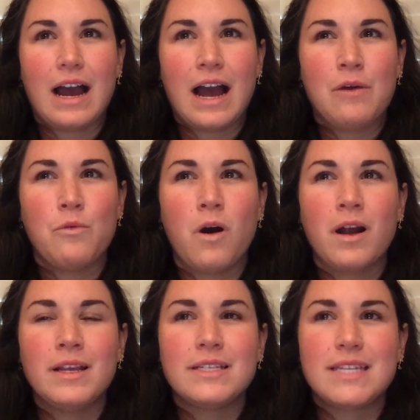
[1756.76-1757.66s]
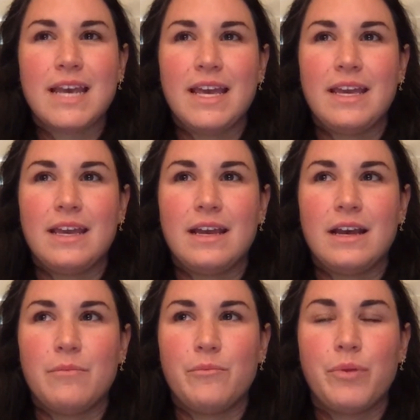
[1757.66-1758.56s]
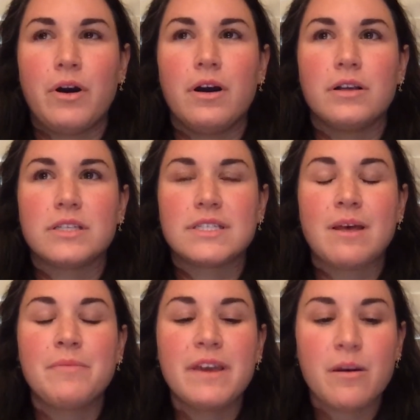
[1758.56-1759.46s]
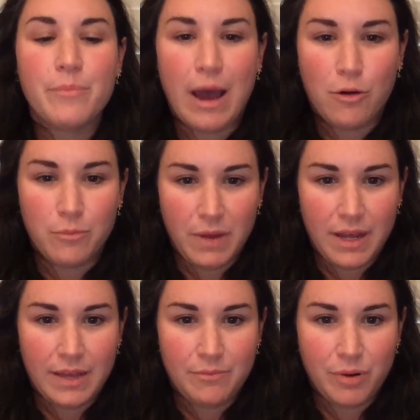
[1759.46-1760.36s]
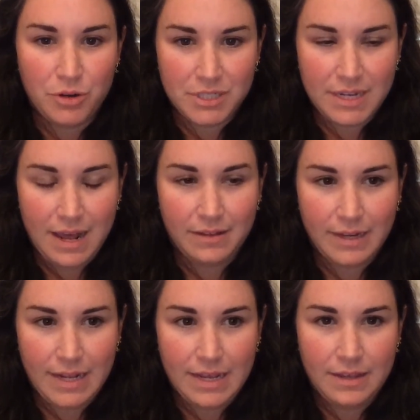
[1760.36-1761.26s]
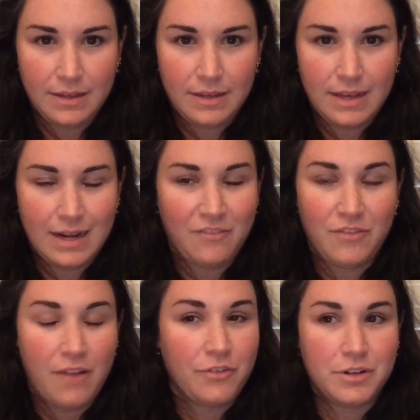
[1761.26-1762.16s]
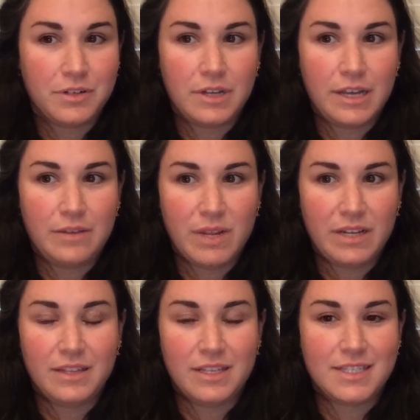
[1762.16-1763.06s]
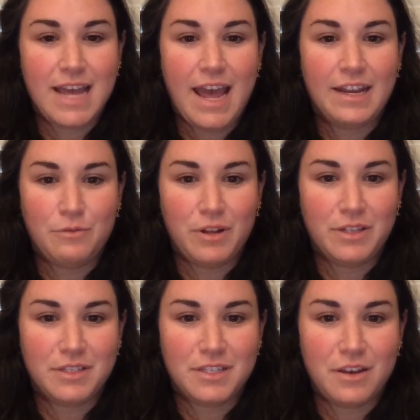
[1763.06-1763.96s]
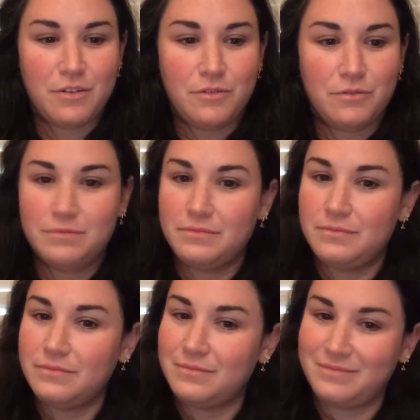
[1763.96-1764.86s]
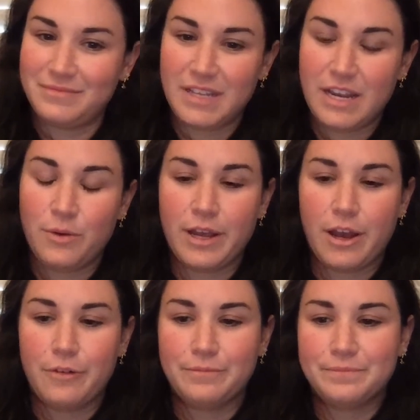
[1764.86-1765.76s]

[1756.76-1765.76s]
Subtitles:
I want to take something about my personality, and I've never admitted this to anyone. So here we go.